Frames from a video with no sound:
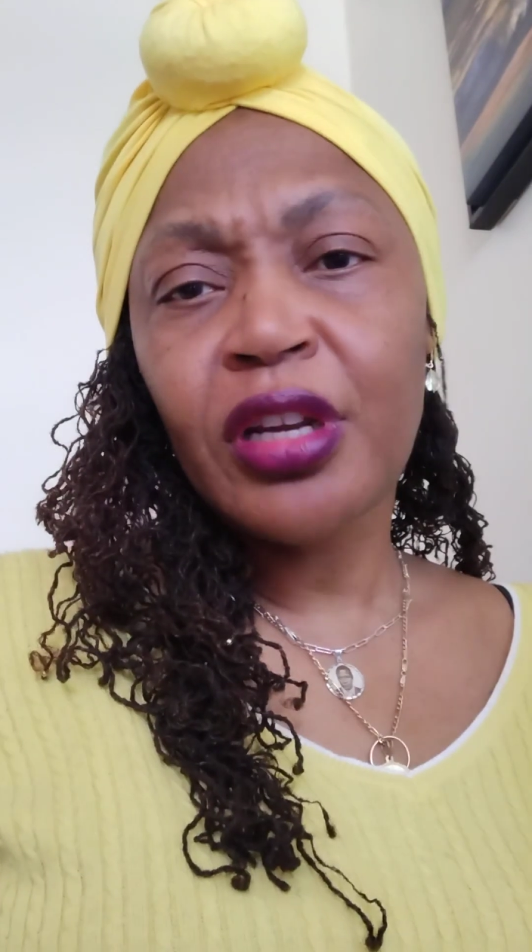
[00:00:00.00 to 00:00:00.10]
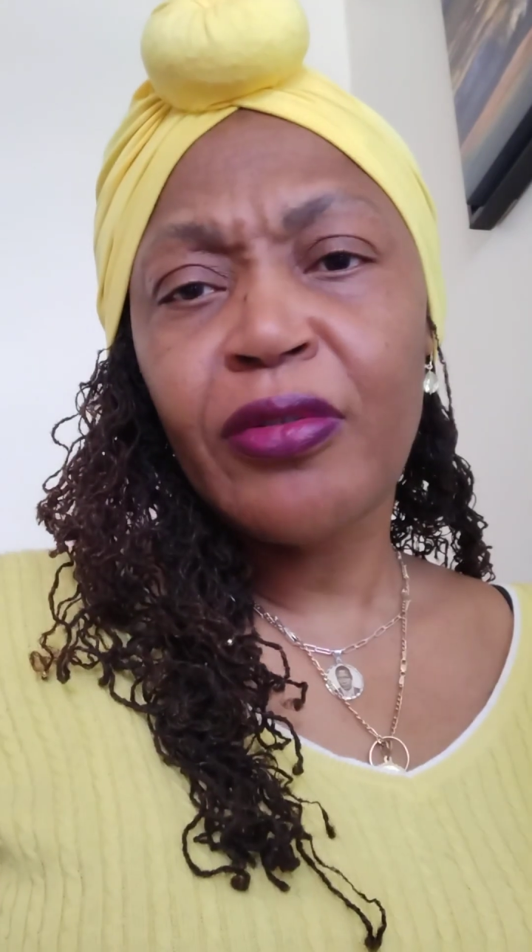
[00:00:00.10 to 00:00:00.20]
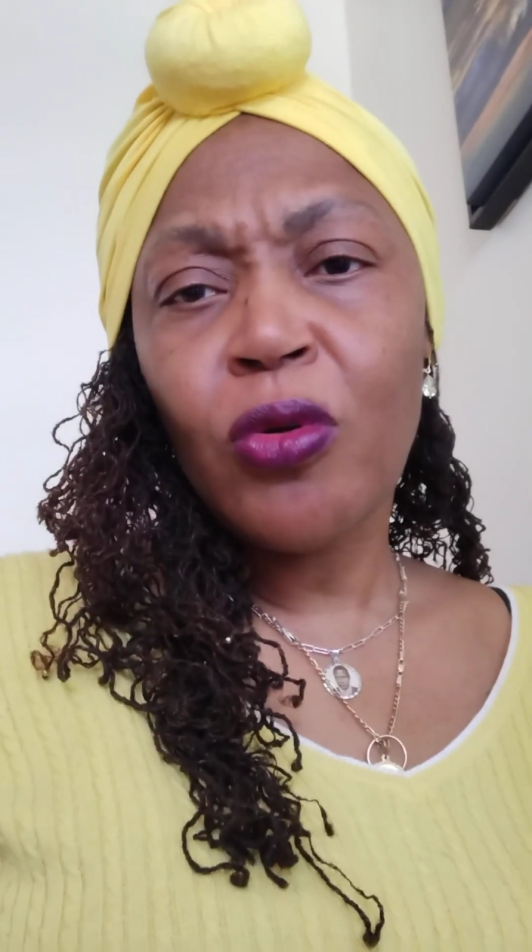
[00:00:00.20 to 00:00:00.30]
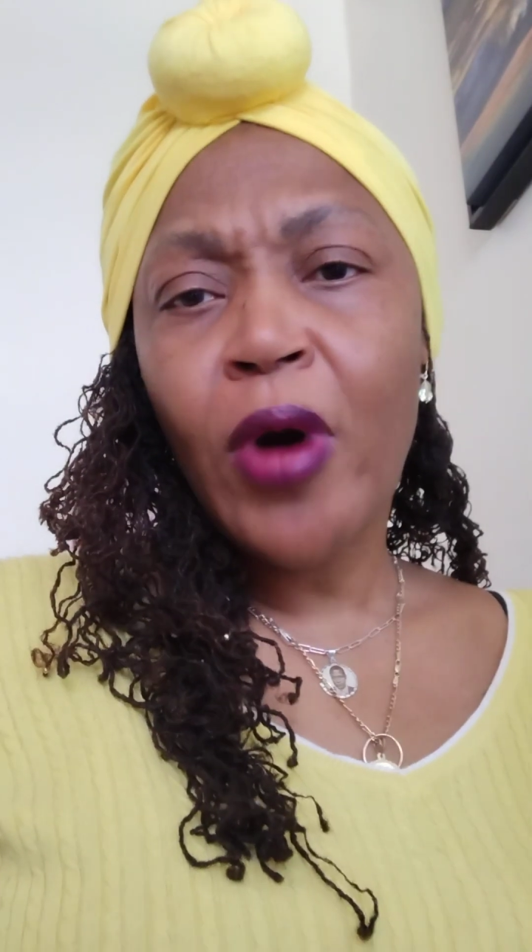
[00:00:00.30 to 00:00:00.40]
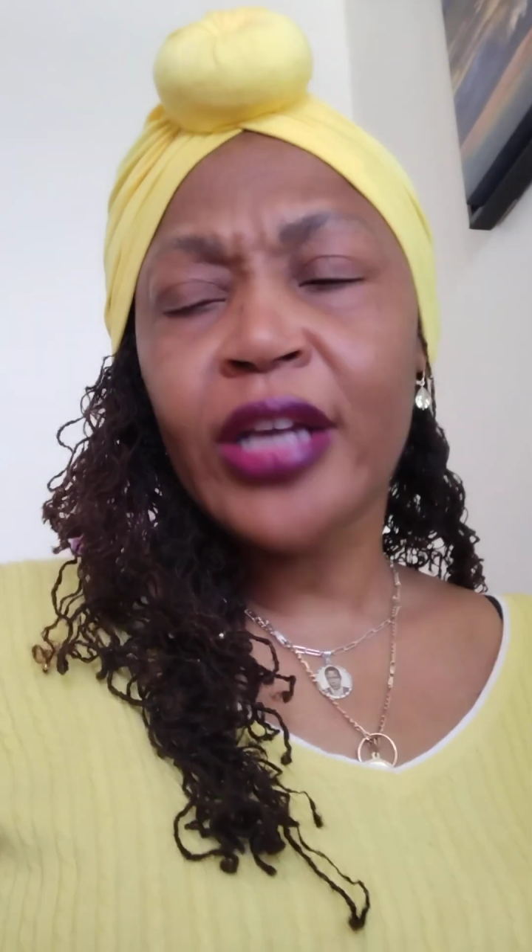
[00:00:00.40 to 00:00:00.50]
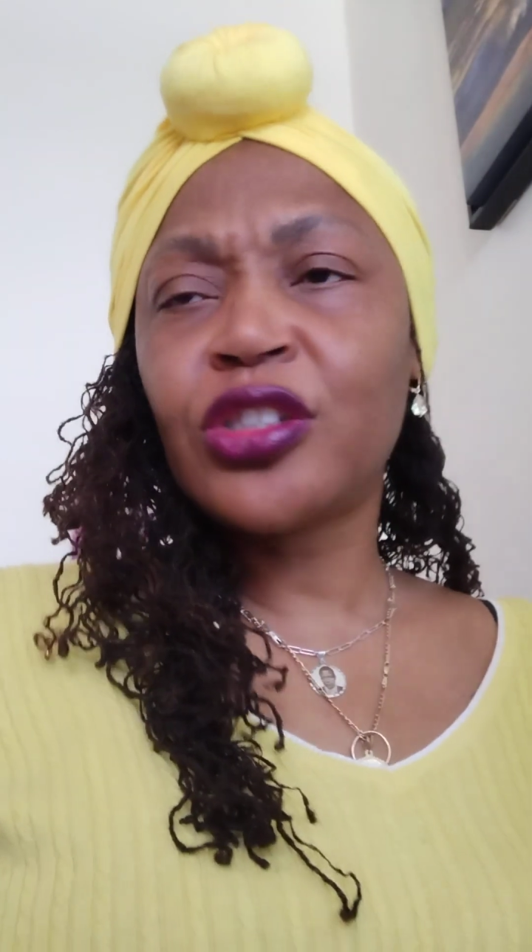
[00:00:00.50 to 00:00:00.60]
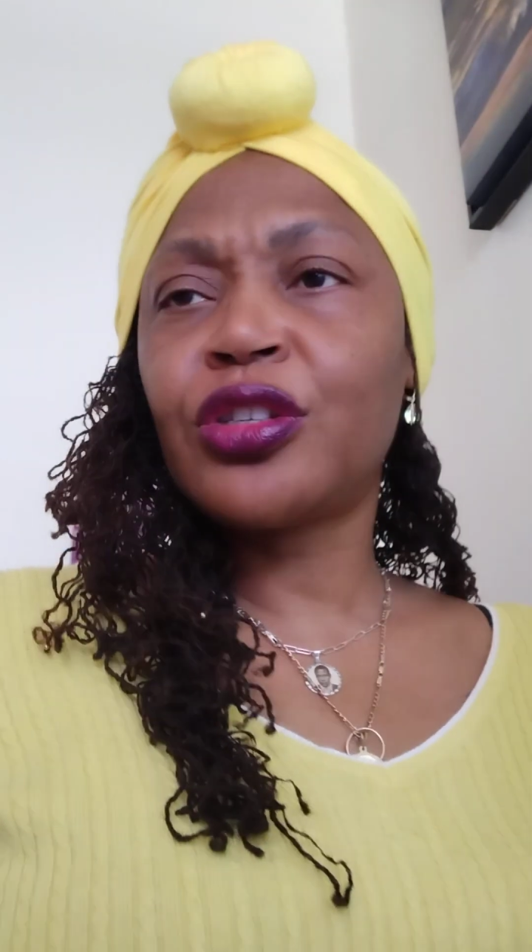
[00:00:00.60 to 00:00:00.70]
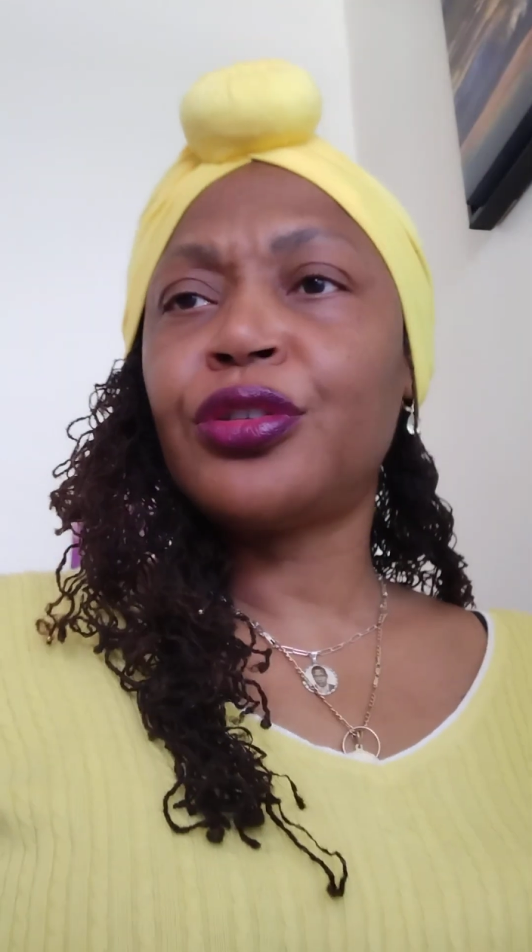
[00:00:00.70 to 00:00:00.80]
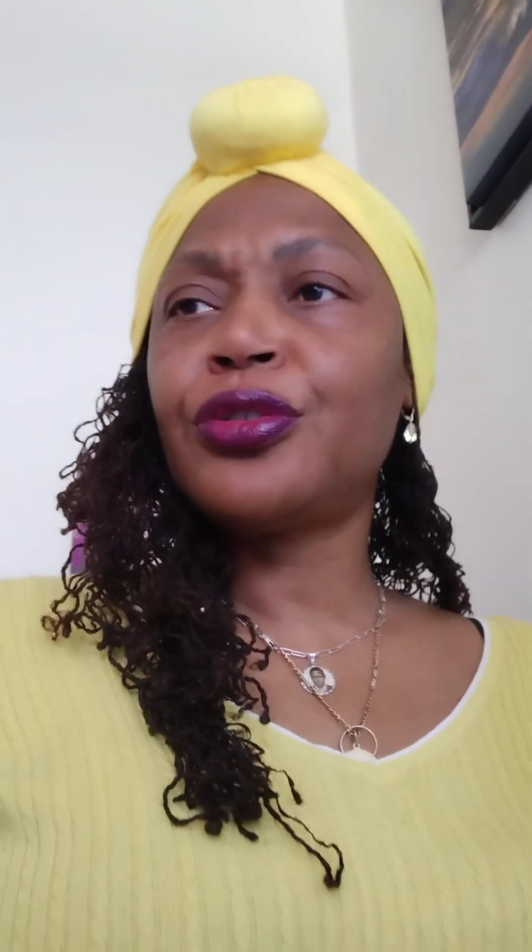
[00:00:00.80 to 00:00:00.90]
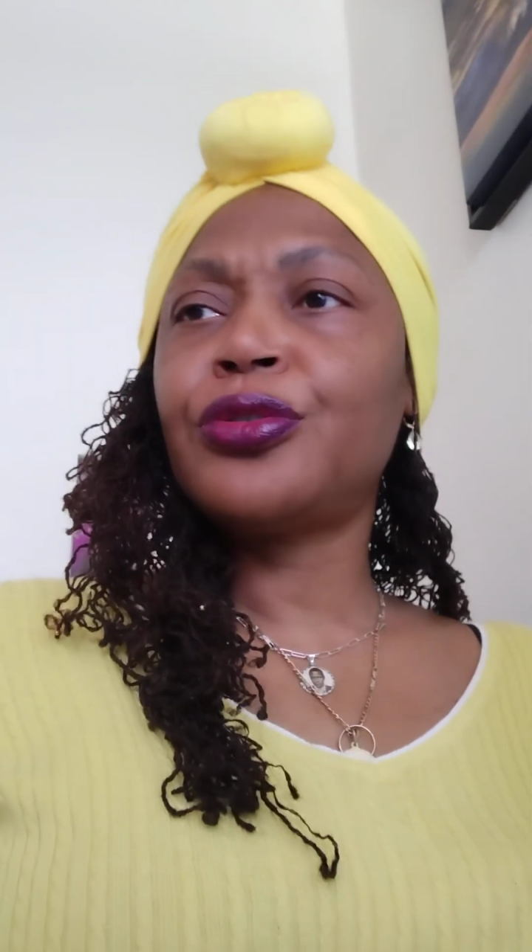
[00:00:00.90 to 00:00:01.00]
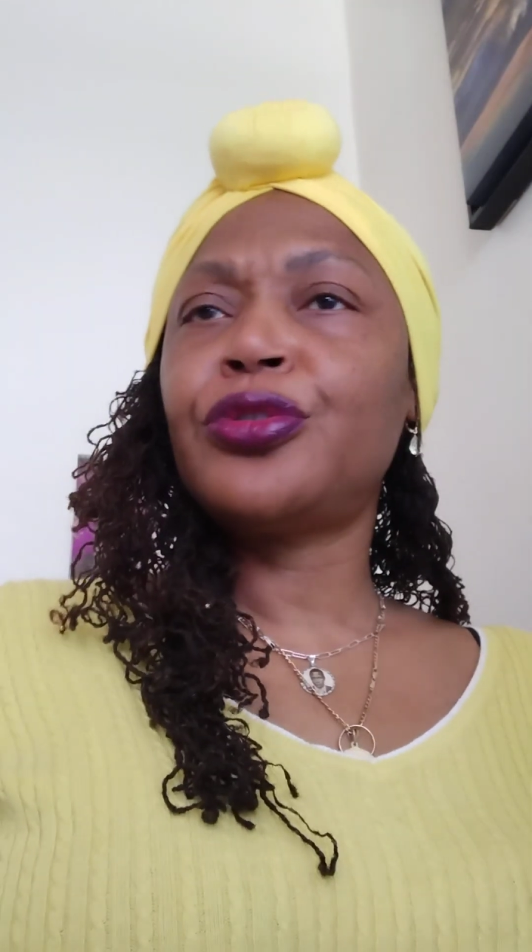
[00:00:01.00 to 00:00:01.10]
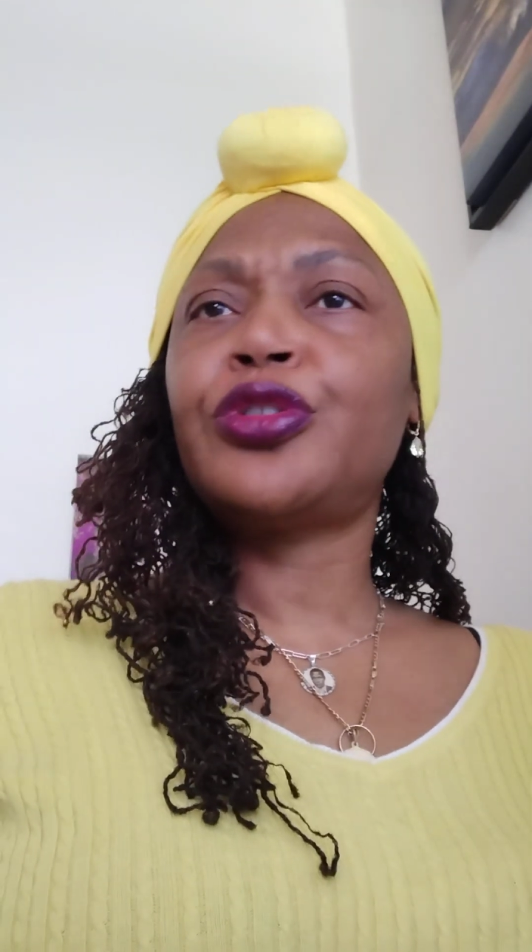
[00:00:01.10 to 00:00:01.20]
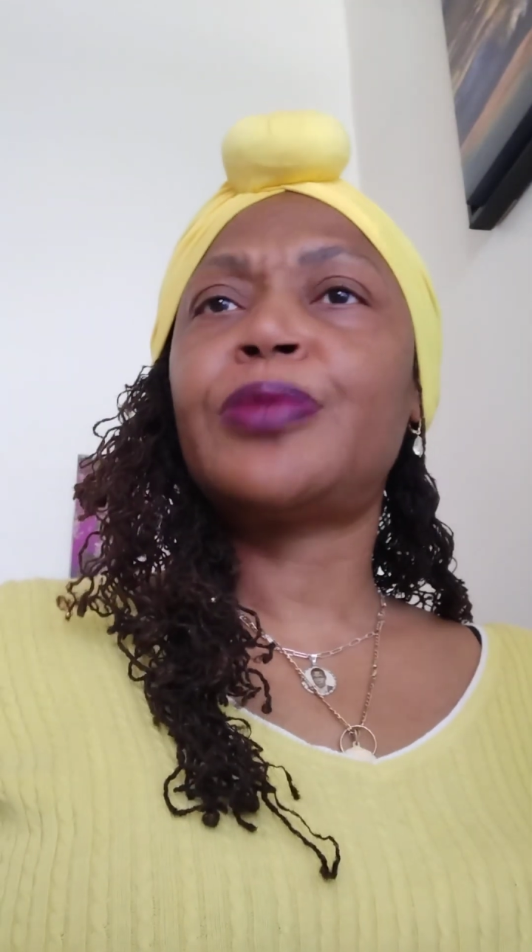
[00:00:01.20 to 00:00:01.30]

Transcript: even watch the news